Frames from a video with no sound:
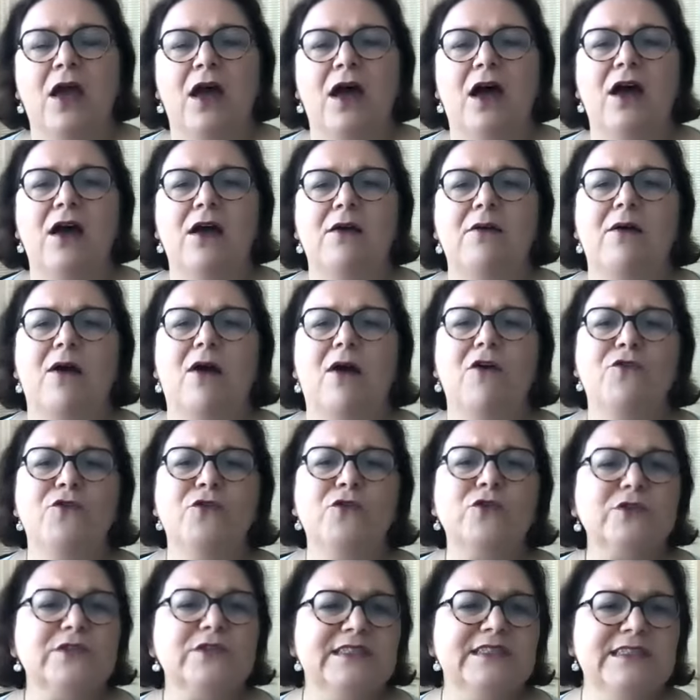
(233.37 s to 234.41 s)
Of
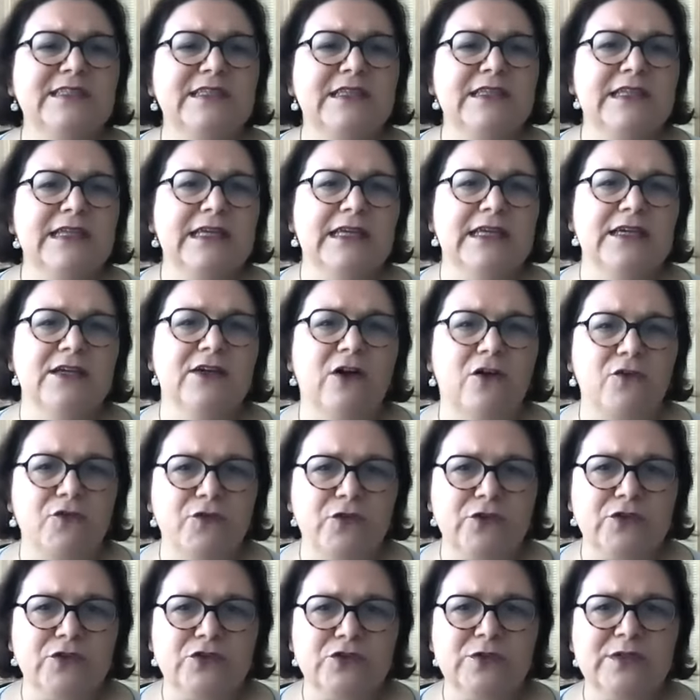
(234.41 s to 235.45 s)
course, in the Gulf
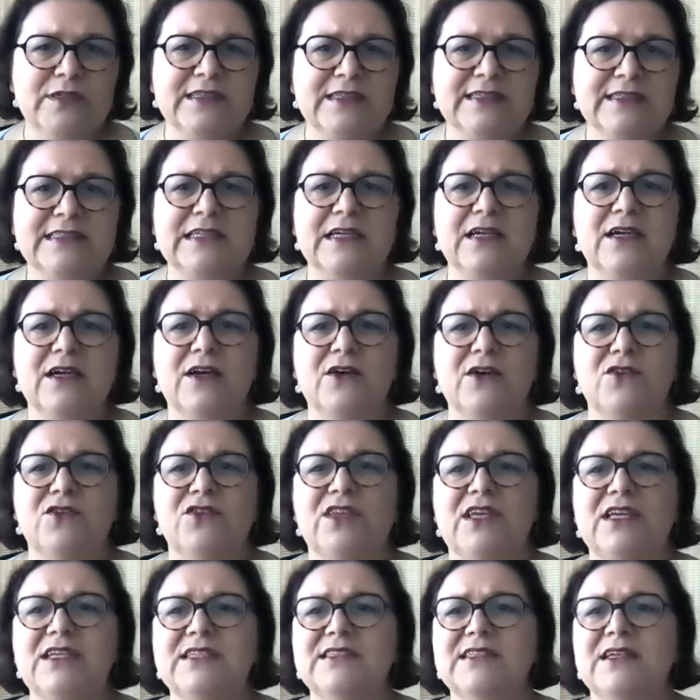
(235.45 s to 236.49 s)
countries,
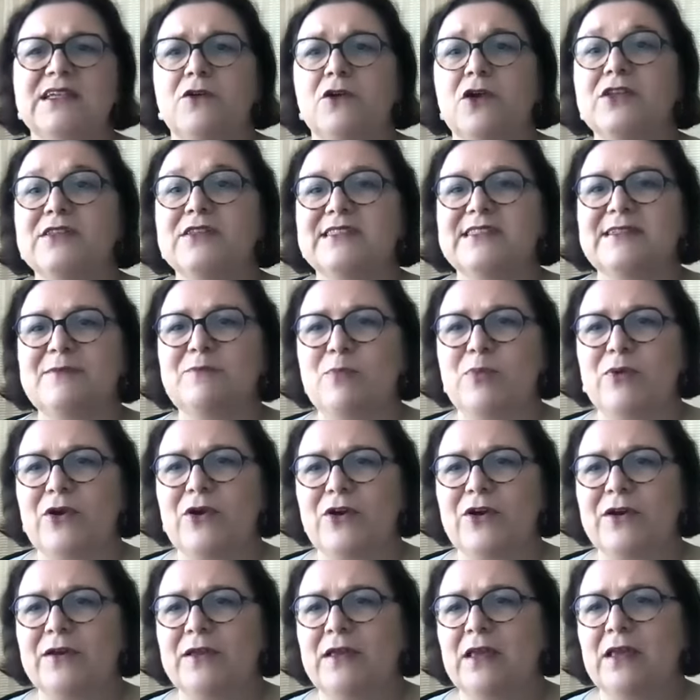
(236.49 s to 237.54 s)
things are a lot
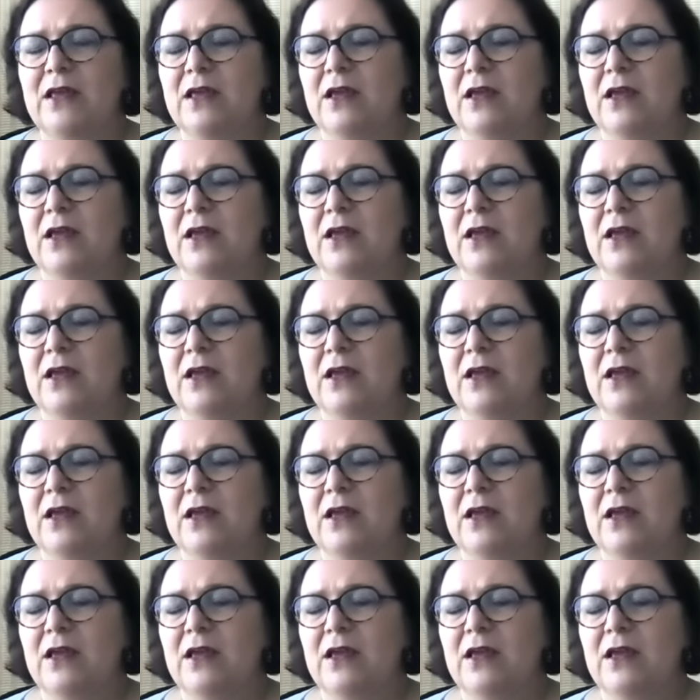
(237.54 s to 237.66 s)
simpler,